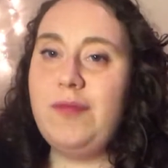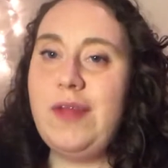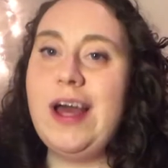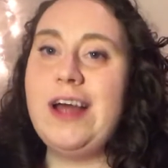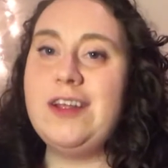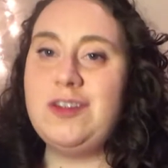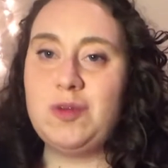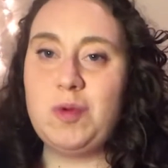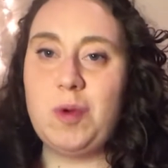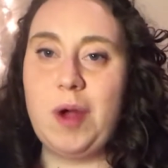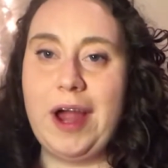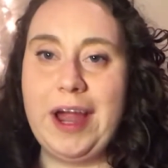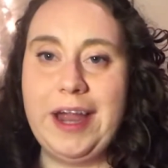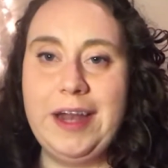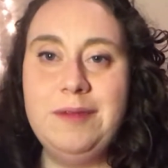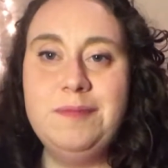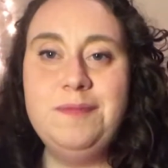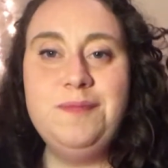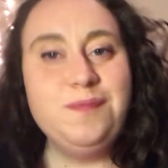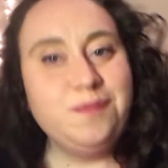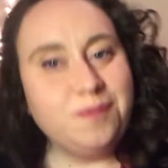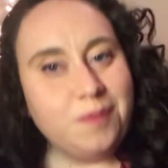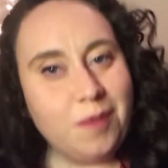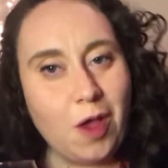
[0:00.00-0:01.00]
That's right,
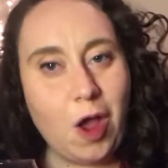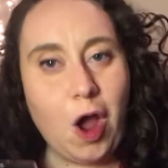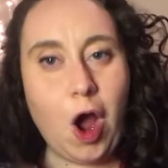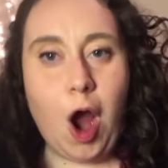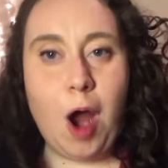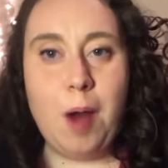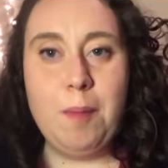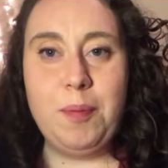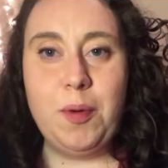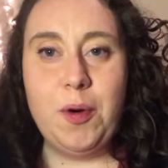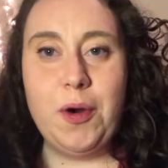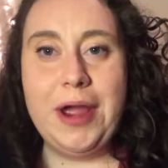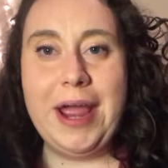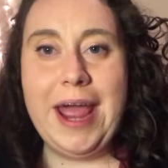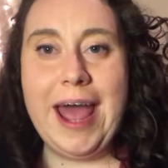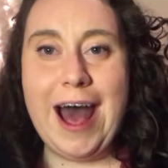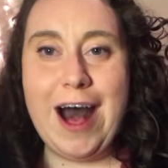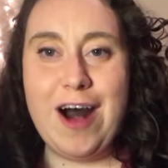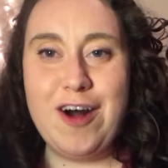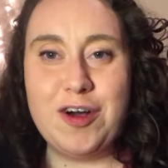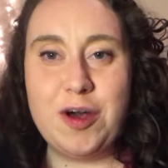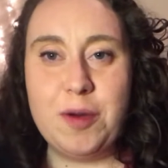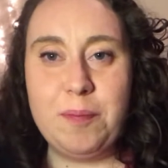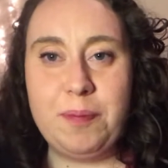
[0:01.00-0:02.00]
our boy
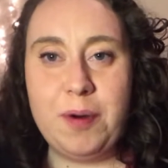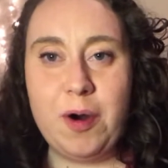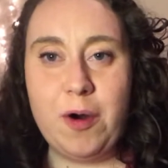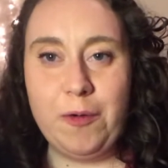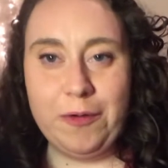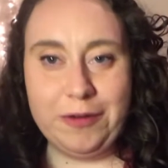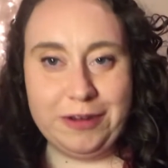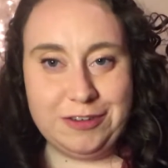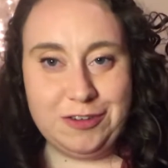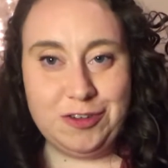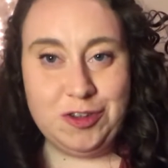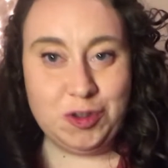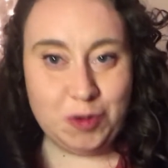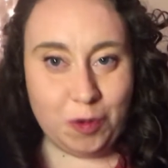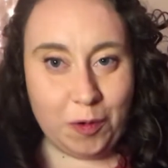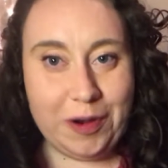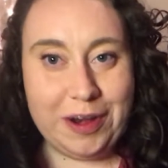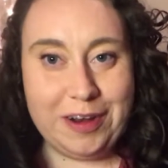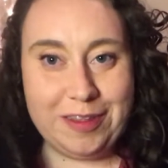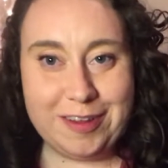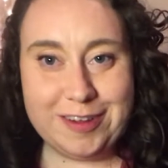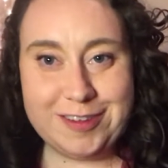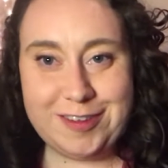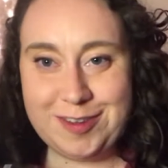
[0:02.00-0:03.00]
Al Capone has
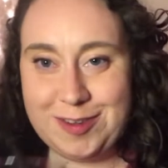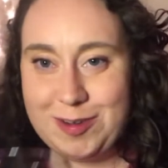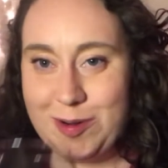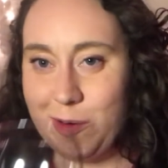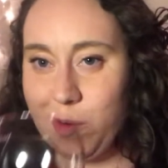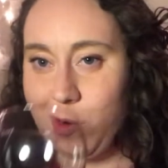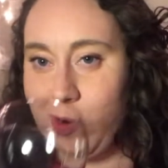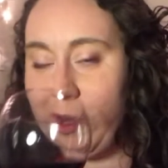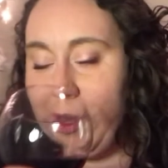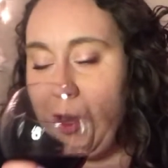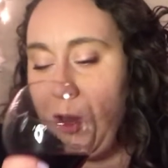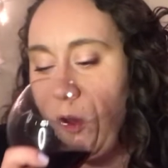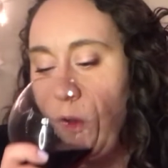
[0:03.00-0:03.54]
joined the story.